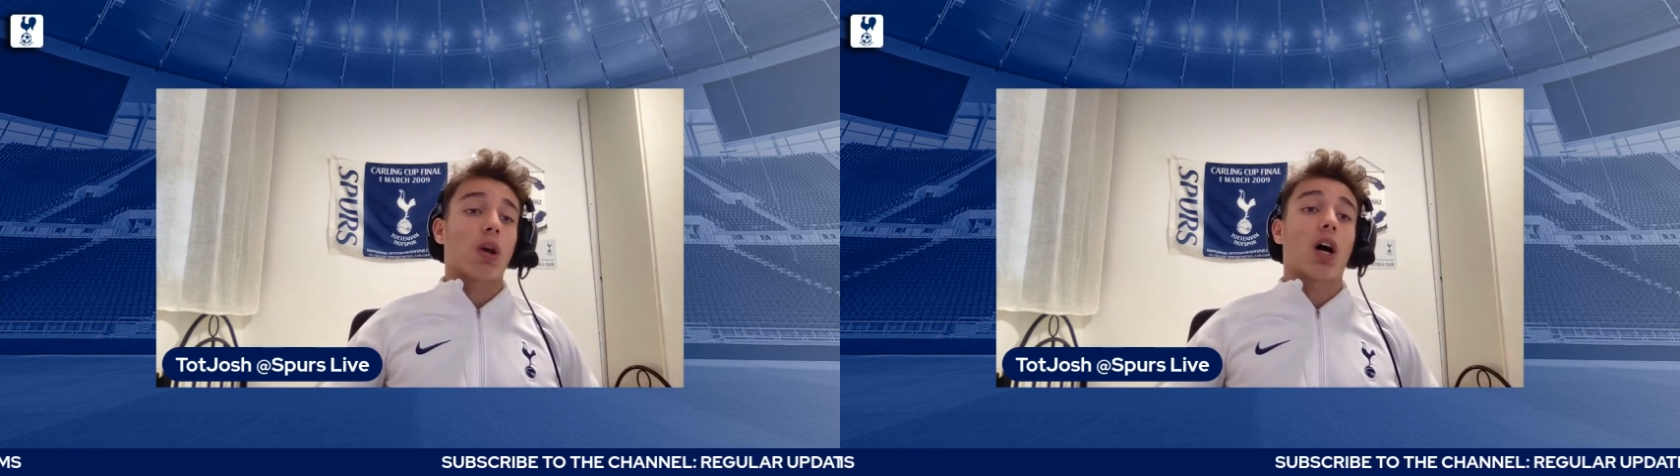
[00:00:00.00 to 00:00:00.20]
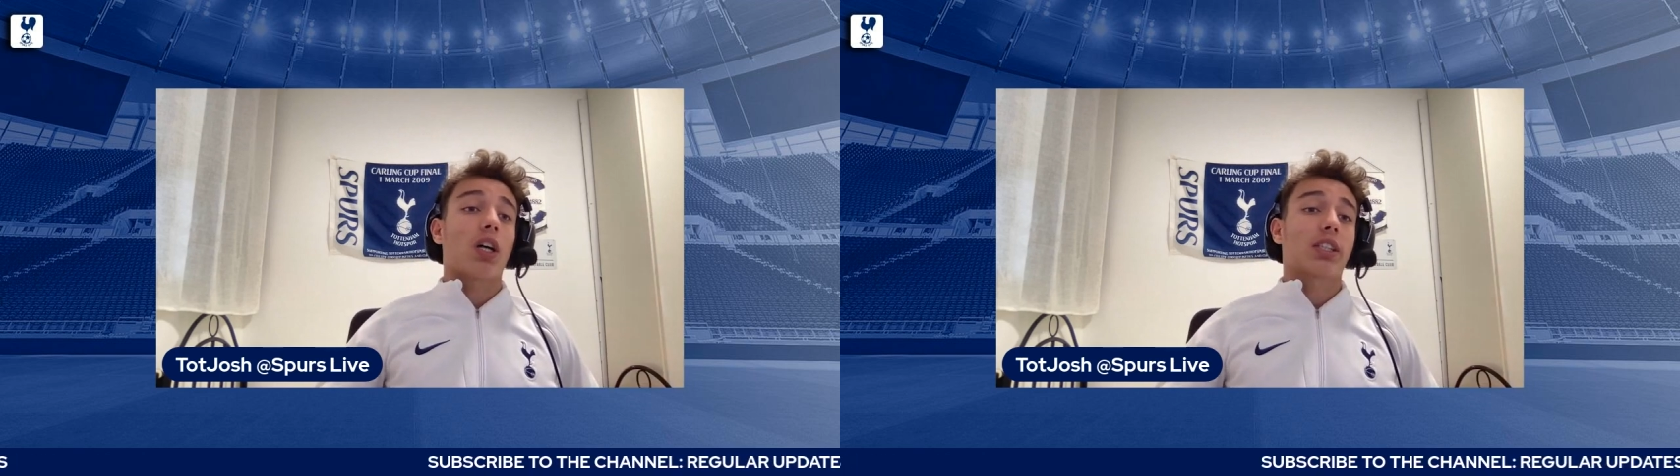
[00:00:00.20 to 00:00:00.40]

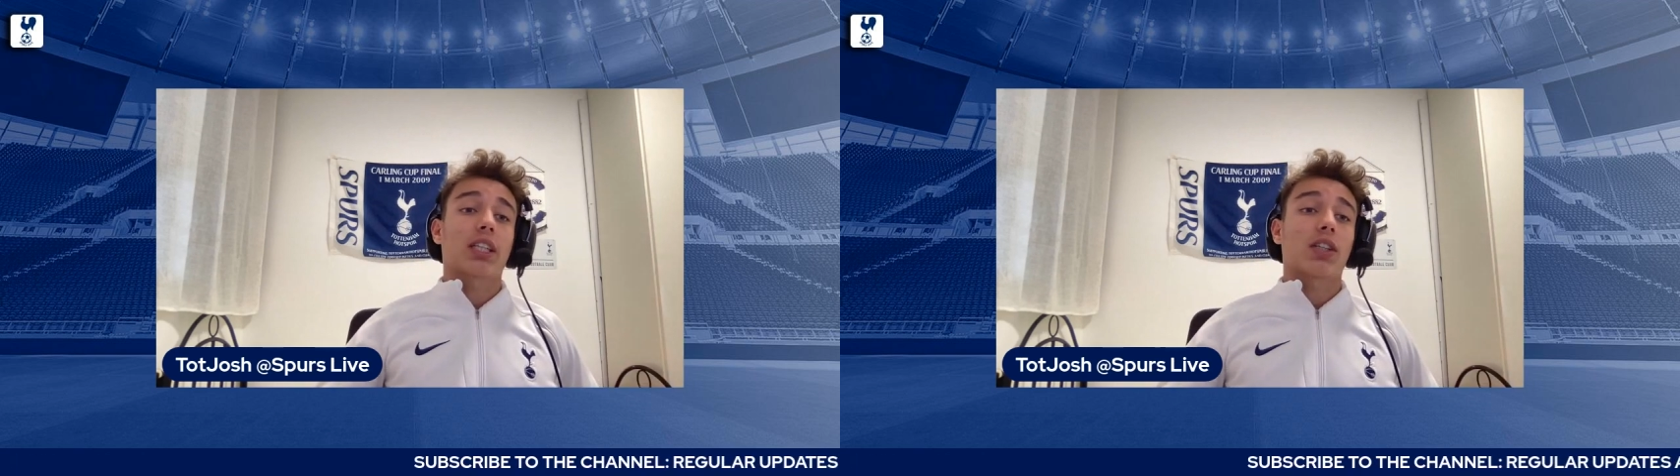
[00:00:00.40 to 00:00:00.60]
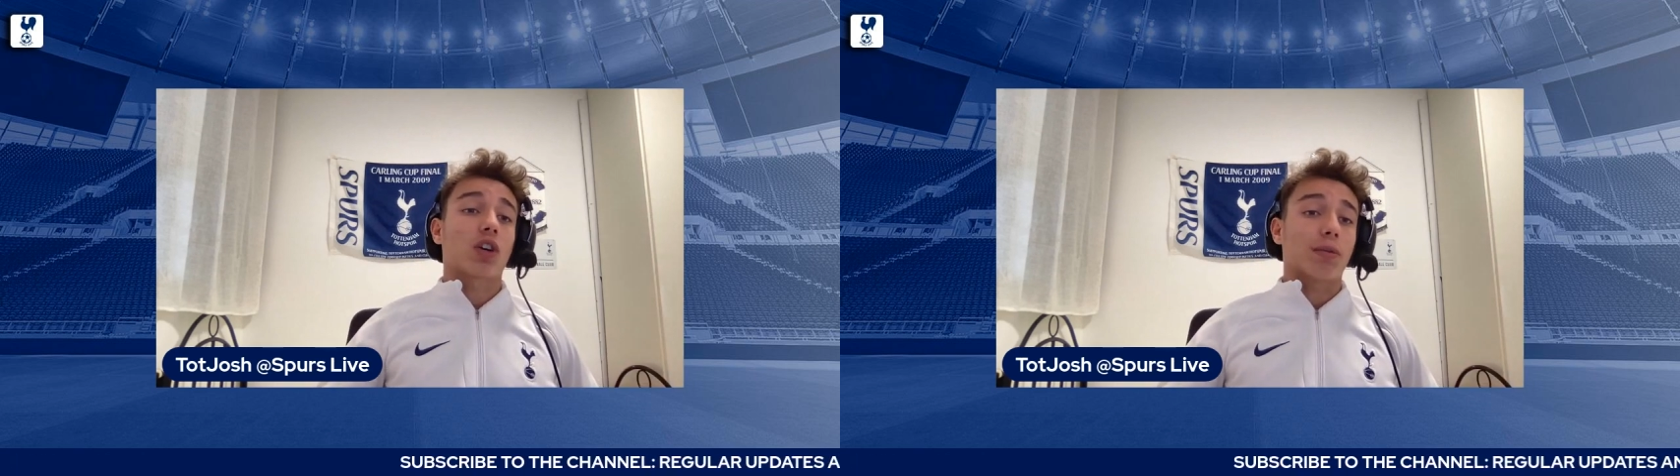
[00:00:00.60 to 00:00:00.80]
last
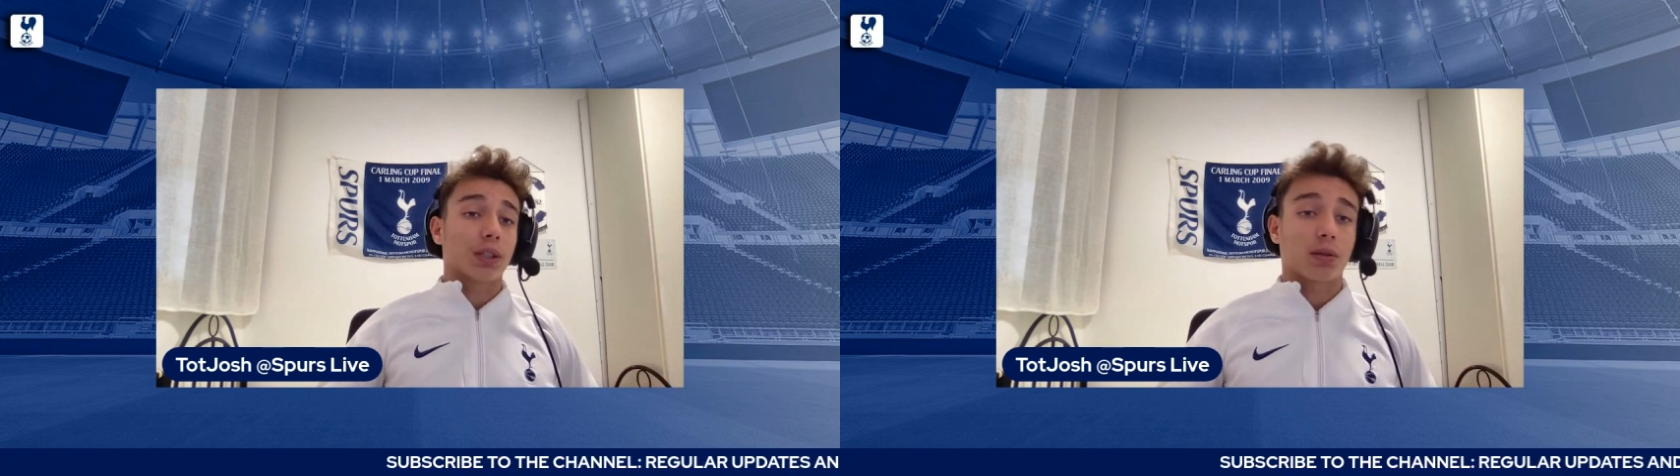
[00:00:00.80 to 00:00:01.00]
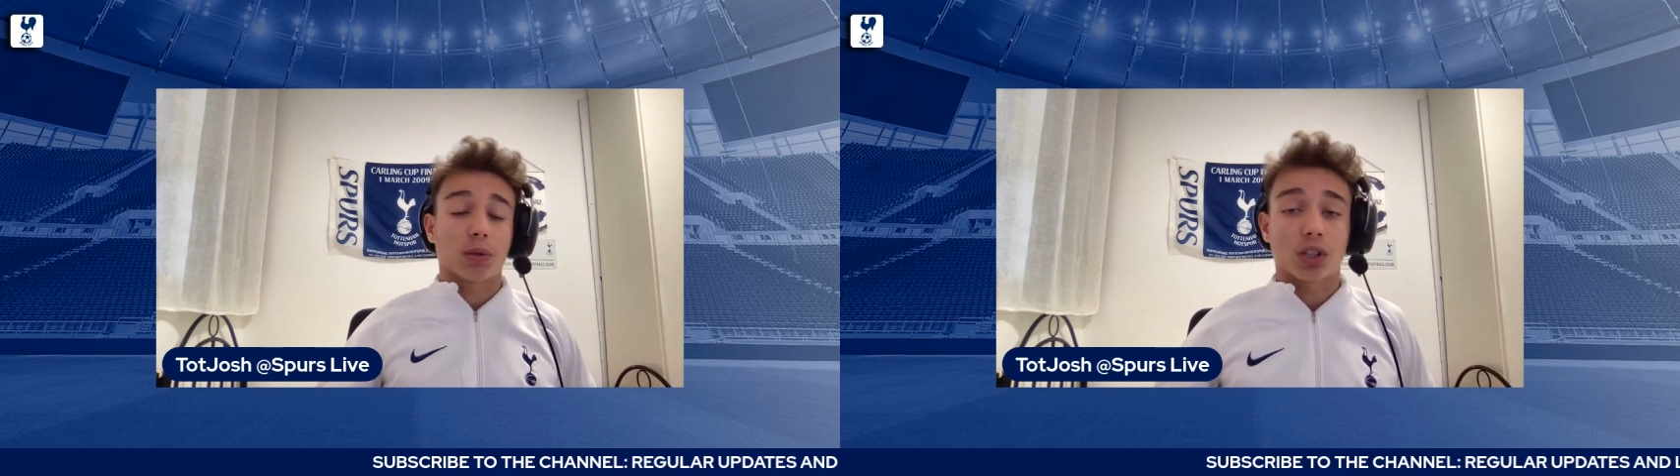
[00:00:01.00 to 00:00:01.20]
thing Tottenham
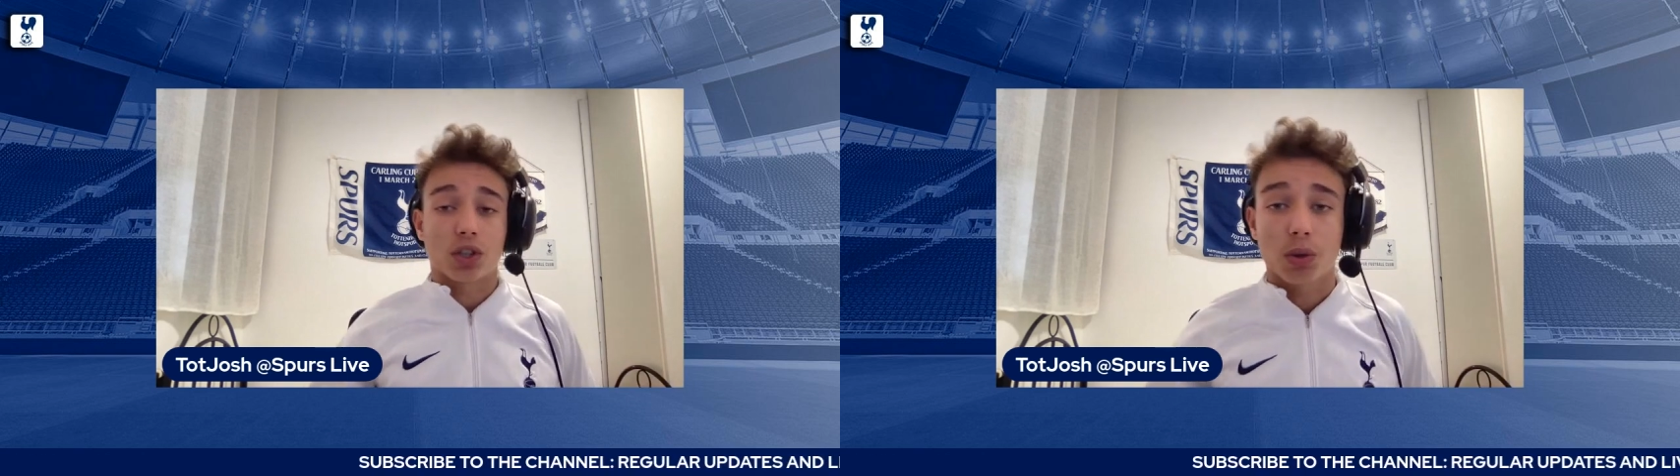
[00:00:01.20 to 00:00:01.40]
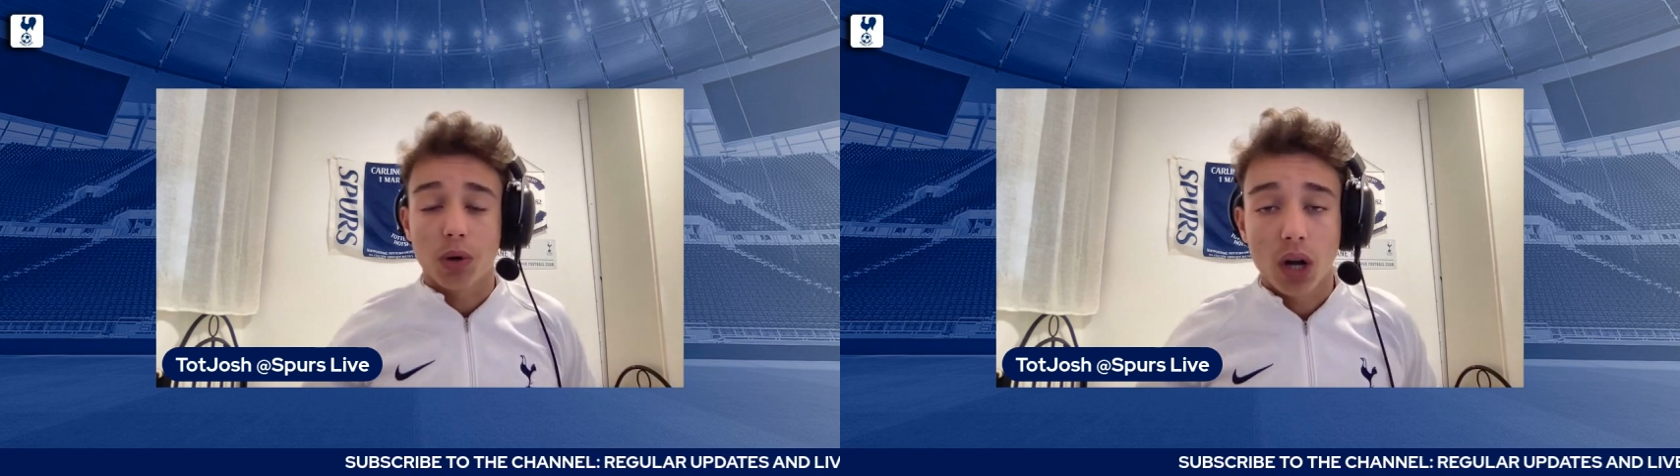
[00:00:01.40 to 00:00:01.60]
Hotspur want to
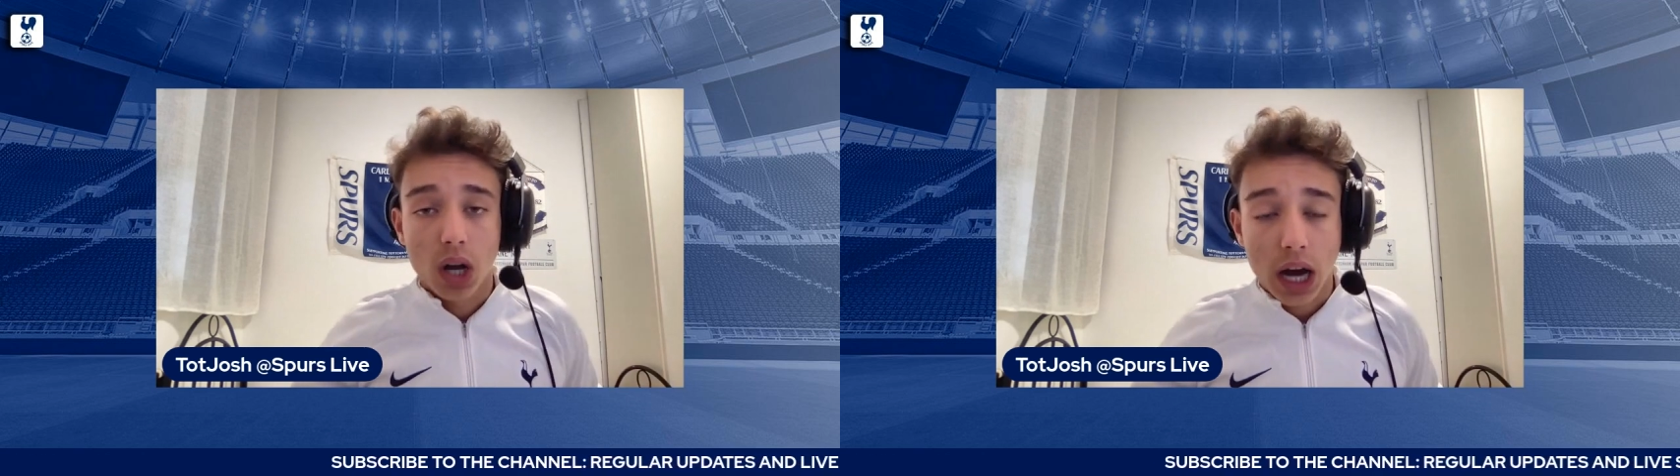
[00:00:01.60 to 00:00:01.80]
do.